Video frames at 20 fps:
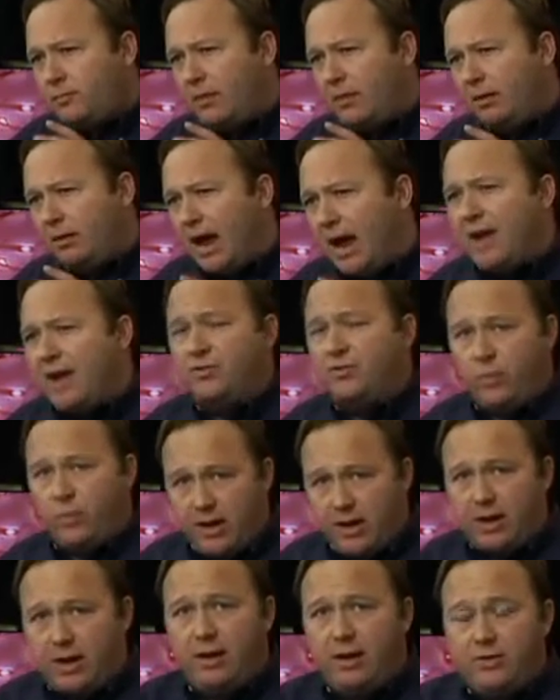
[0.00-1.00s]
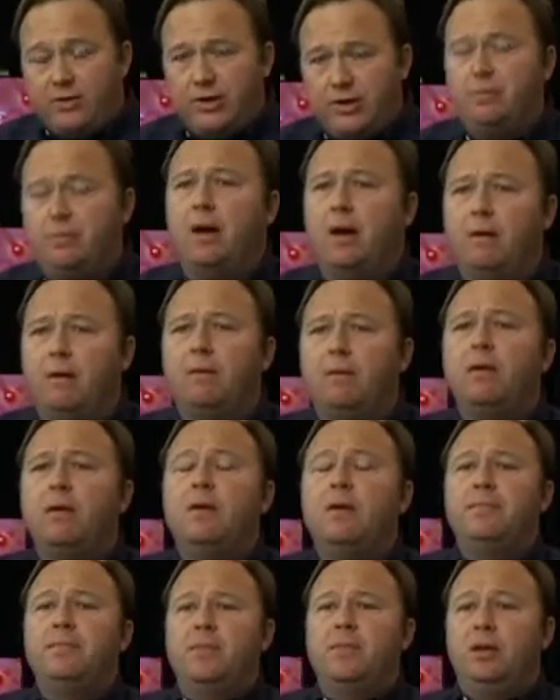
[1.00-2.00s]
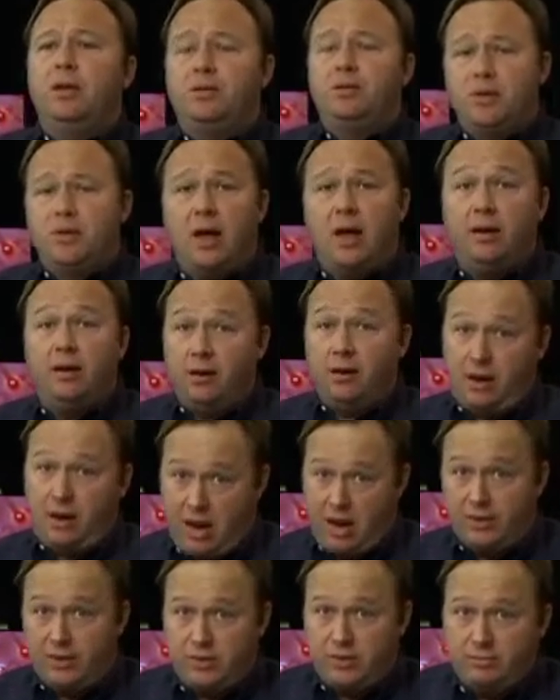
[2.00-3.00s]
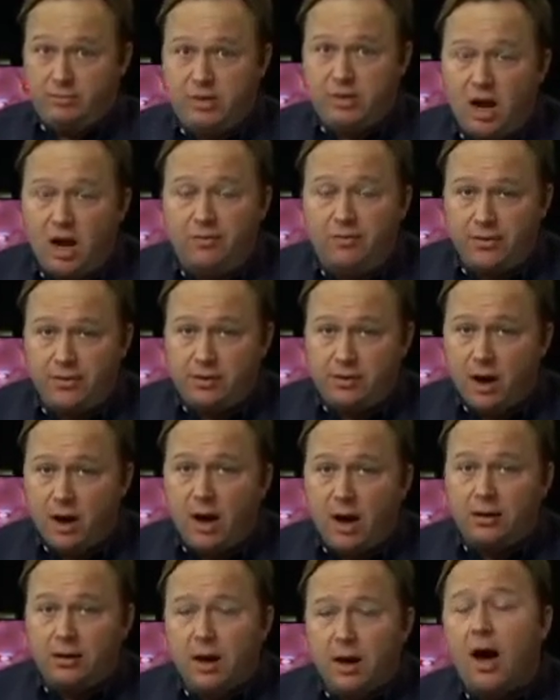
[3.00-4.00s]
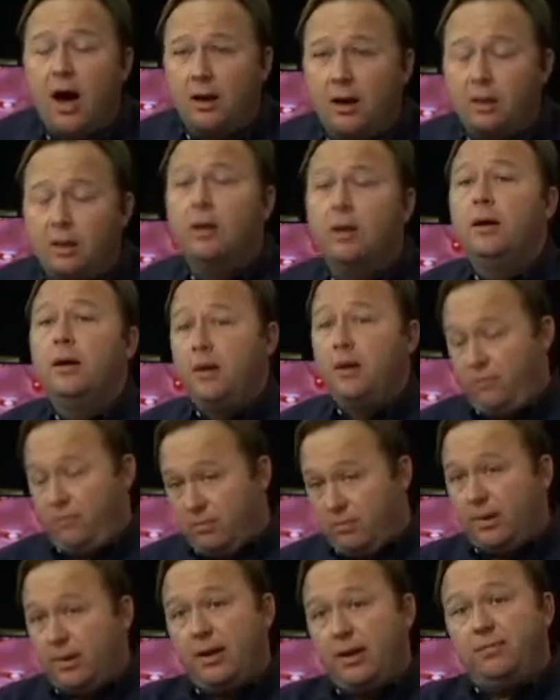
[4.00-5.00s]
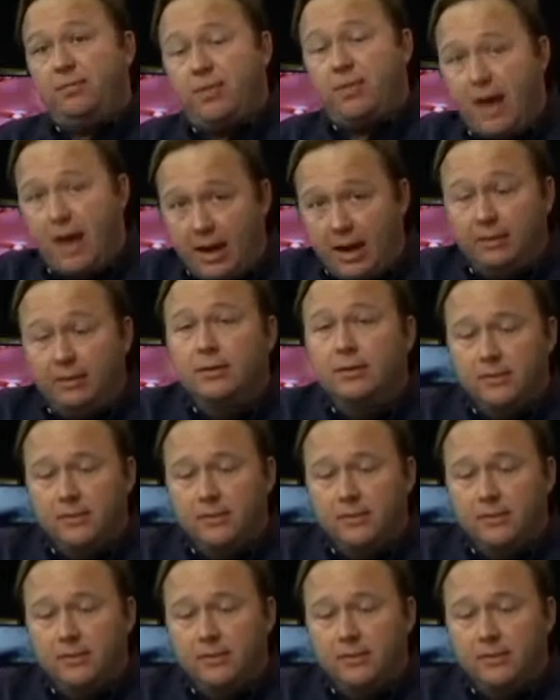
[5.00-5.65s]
Last weekend, as you know, his son hangs himself with a dog collar, if you believe that.